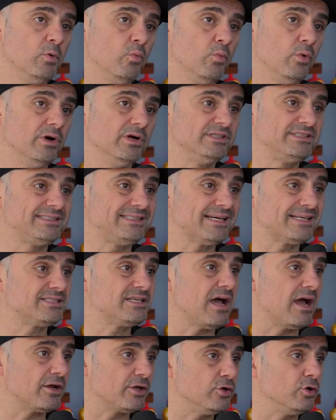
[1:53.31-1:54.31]
Whereas
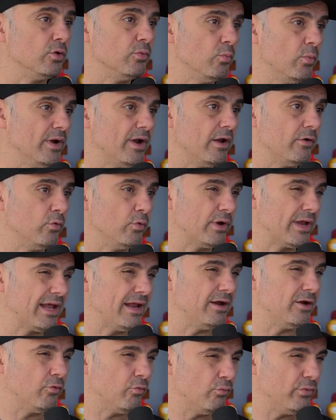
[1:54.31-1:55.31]
TikTok, you can win on
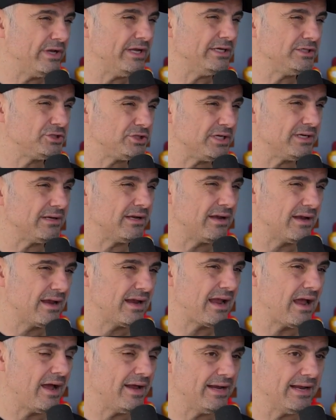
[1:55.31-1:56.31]
organic reach and
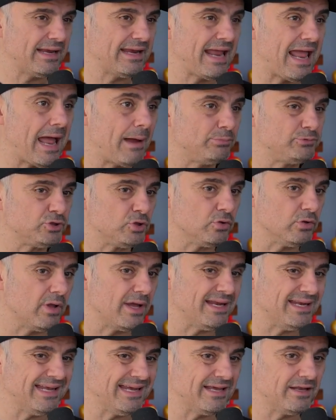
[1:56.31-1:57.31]
kind of capture
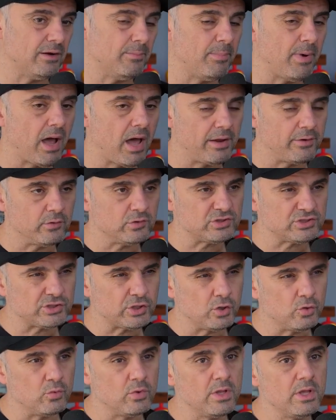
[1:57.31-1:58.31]
lightning in a bottle.
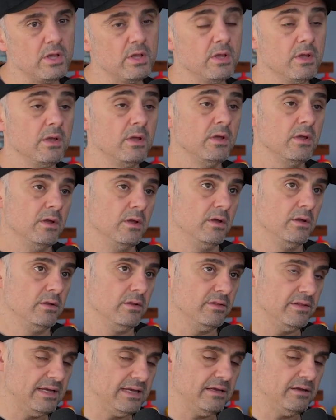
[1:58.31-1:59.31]
So,
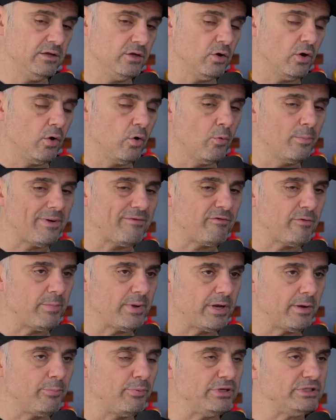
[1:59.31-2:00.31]
I hope
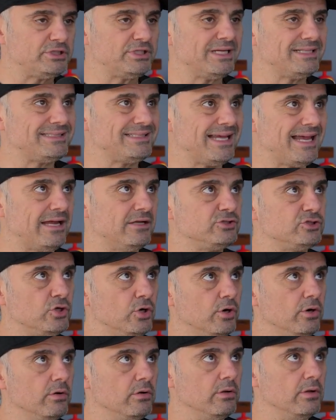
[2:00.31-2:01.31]
everybody appreciates the
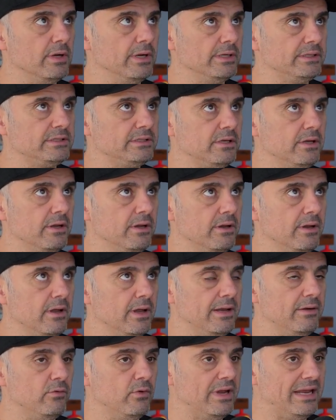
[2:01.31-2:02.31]
answer. It
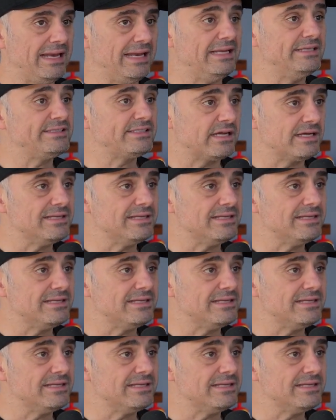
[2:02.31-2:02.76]
is